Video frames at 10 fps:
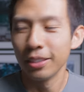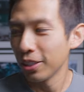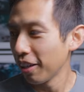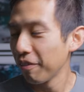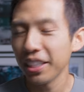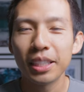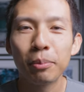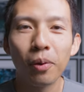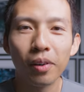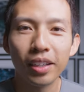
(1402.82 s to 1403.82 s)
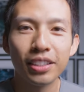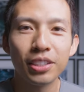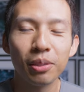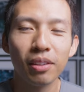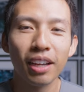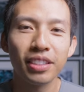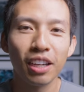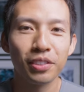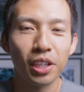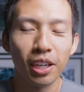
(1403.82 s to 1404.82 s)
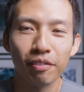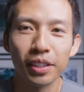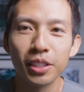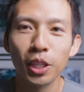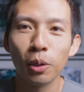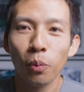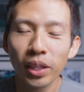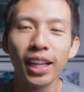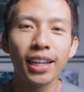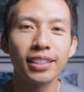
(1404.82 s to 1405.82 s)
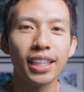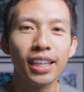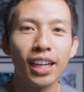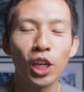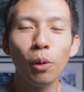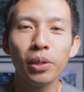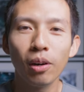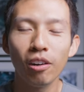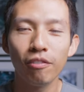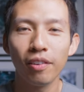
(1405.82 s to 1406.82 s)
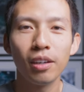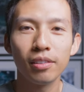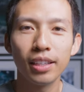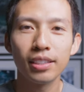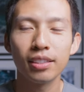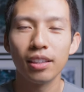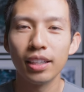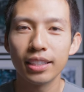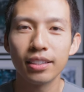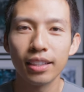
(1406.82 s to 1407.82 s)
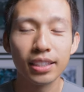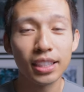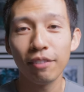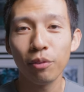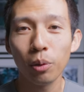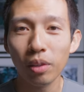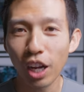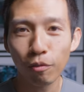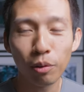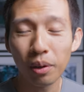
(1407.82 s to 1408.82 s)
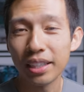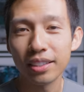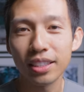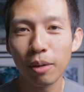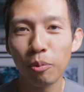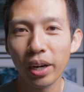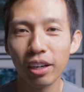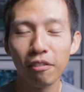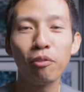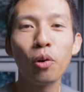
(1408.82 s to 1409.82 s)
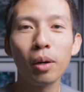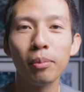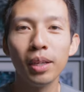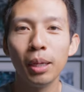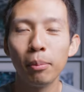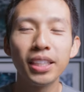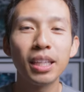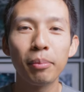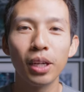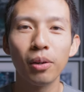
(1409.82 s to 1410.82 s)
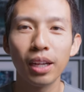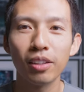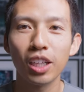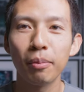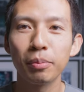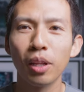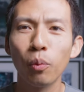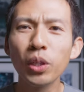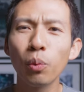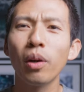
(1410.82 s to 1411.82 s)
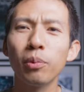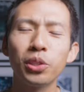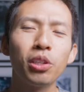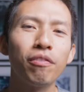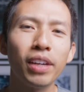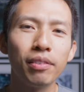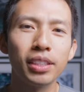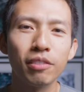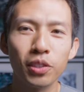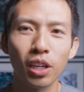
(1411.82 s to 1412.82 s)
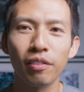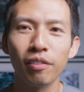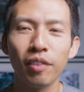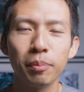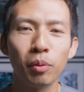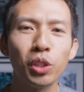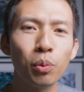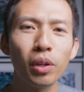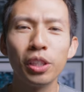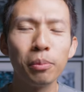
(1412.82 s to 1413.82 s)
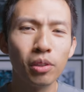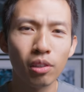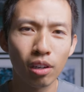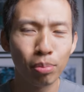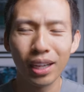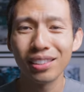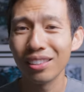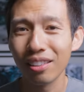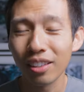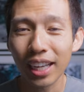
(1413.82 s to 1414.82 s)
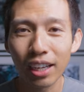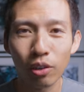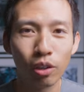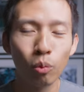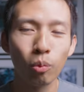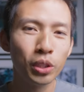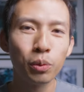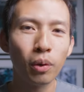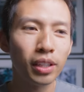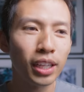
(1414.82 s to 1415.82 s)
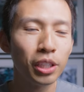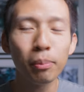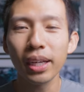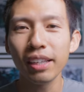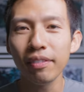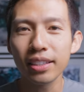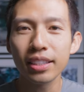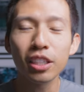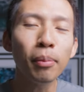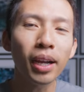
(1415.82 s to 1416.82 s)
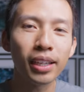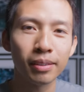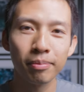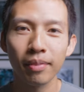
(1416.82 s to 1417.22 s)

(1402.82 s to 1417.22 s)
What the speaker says: start investing more into lifestyle photography. So with that said, I hope you all found this list insightful, helpful in some way or form. Please let me know down in the comments below which one was your favorite photography investment, which one you are planning to look at, or which one that you might even consider buying.